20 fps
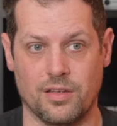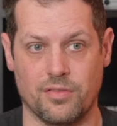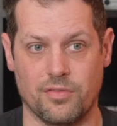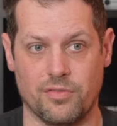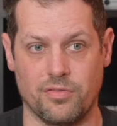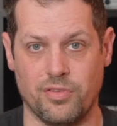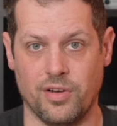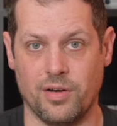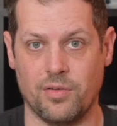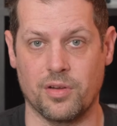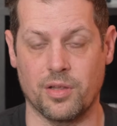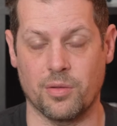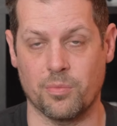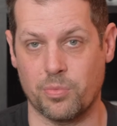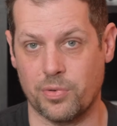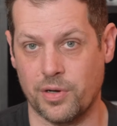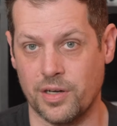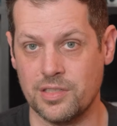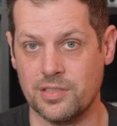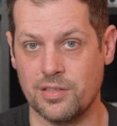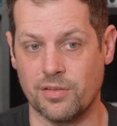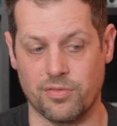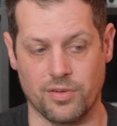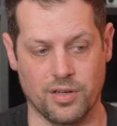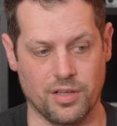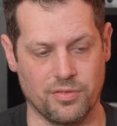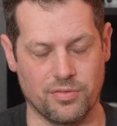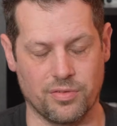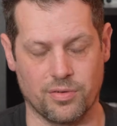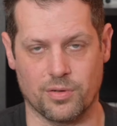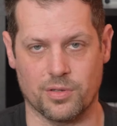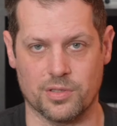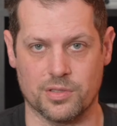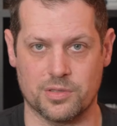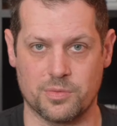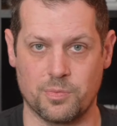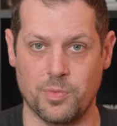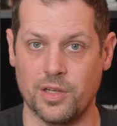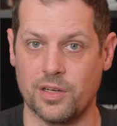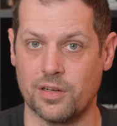very impressively for a
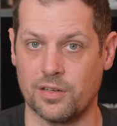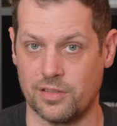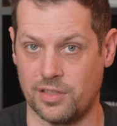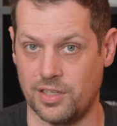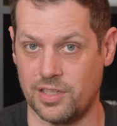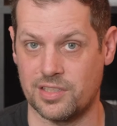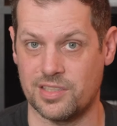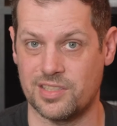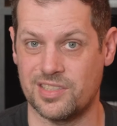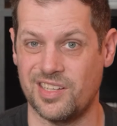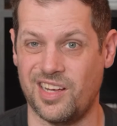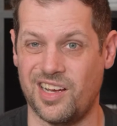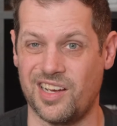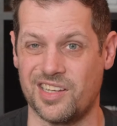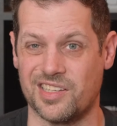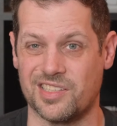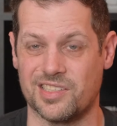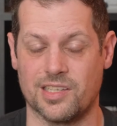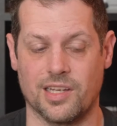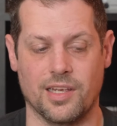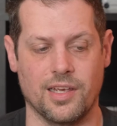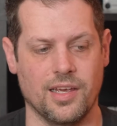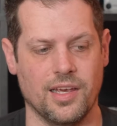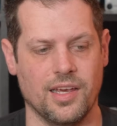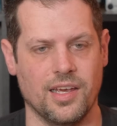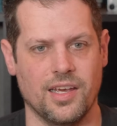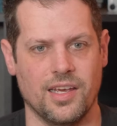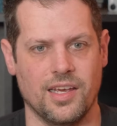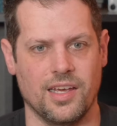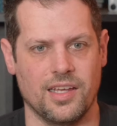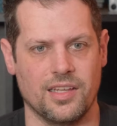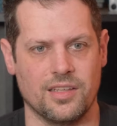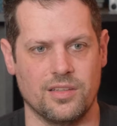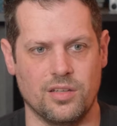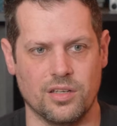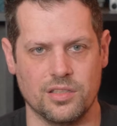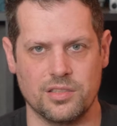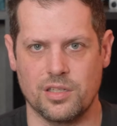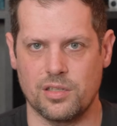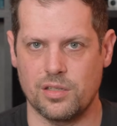speaker this size.
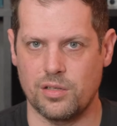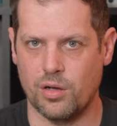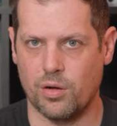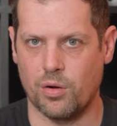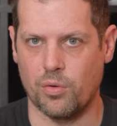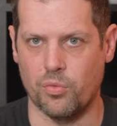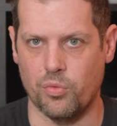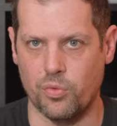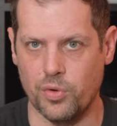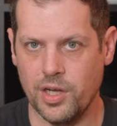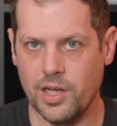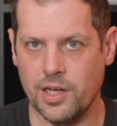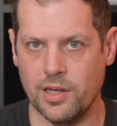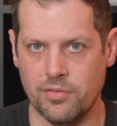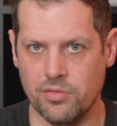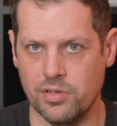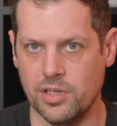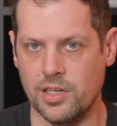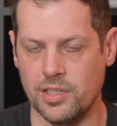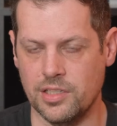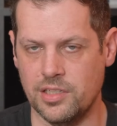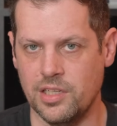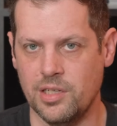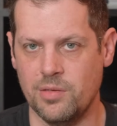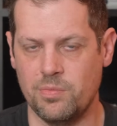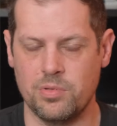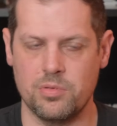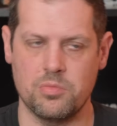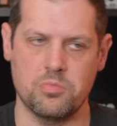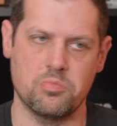Does it go really, really deep?